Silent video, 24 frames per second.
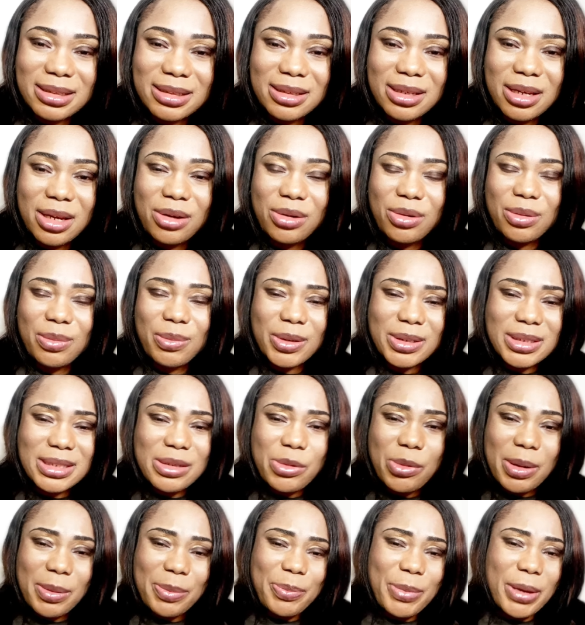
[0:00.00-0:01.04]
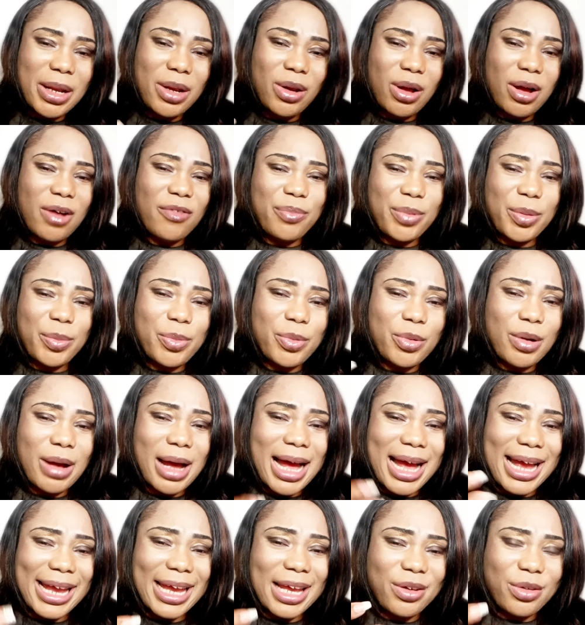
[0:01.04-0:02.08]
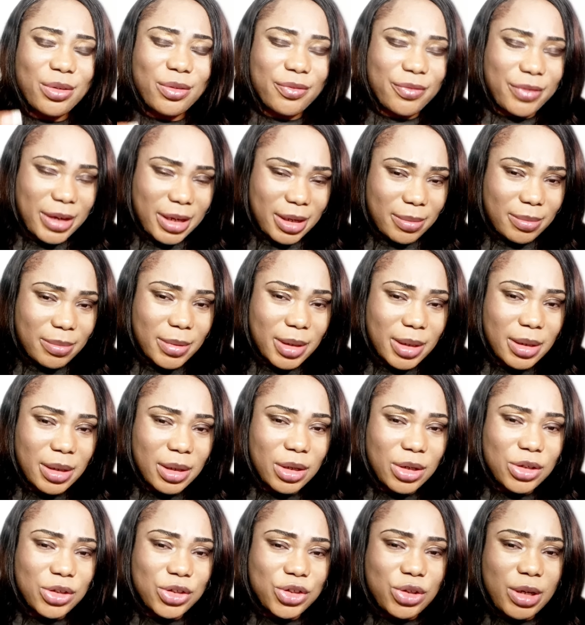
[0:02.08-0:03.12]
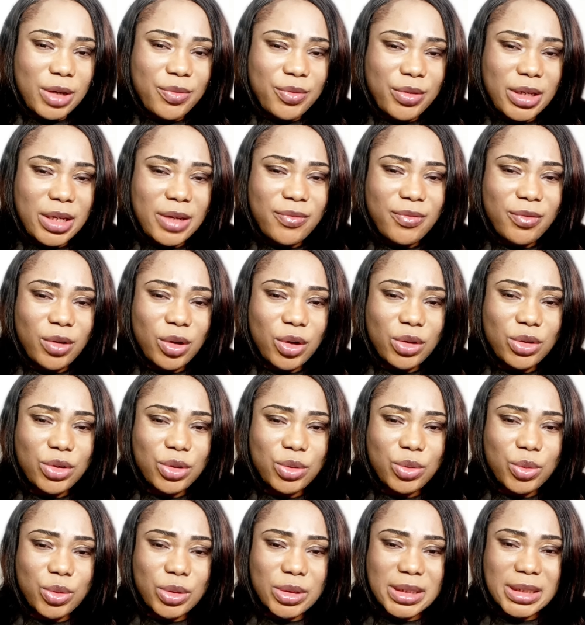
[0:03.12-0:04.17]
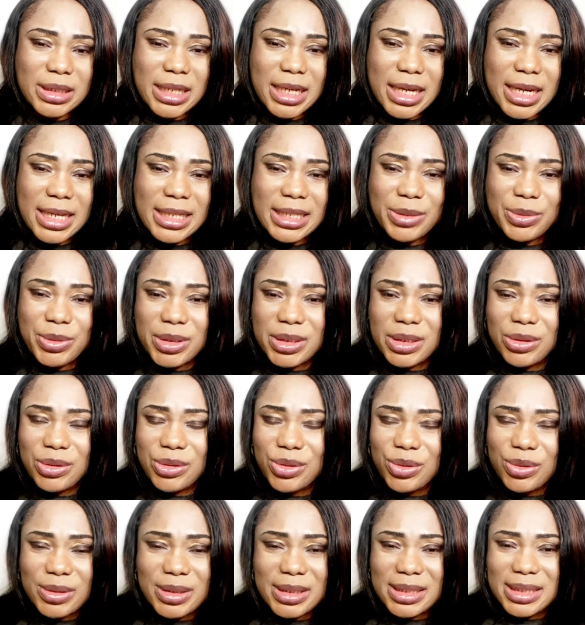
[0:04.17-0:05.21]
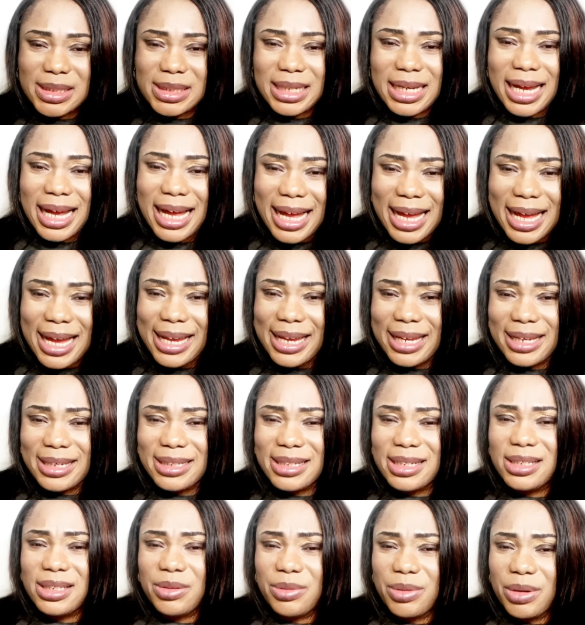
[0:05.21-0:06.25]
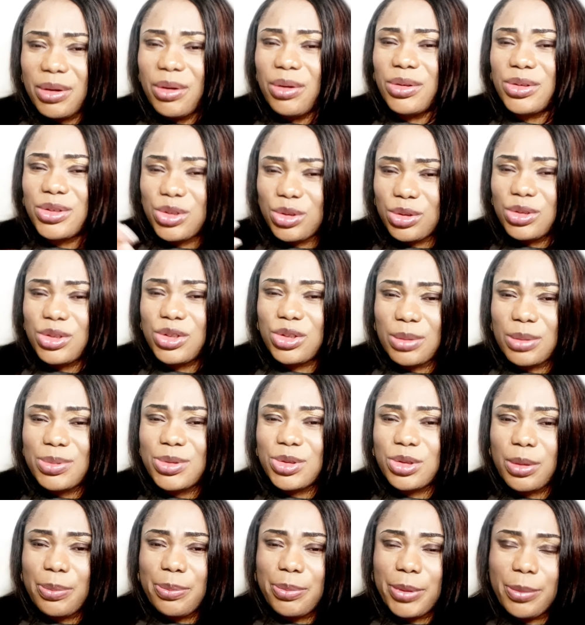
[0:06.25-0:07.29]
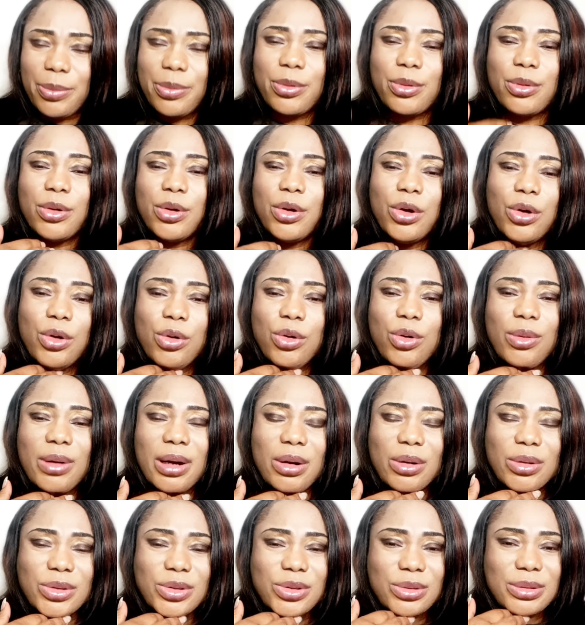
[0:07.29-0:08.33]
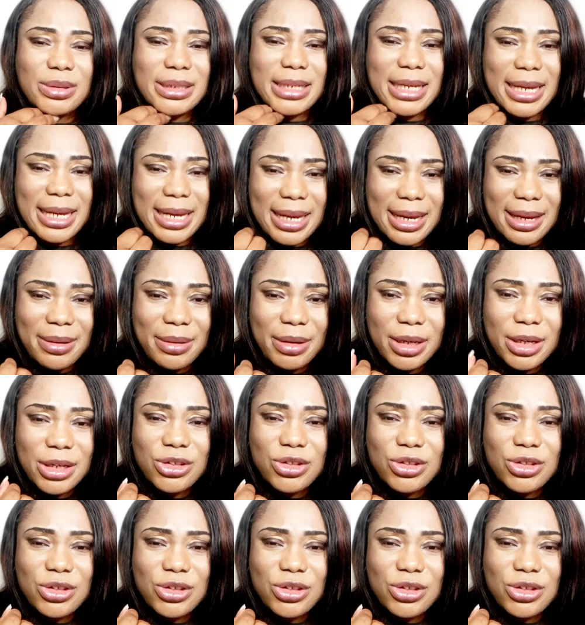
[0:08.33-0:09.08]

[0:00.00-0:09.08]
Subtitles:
you know, because there were a lot of people ahead of him. So even if London was there, there was also this guy, and then there were also sub people who were also there.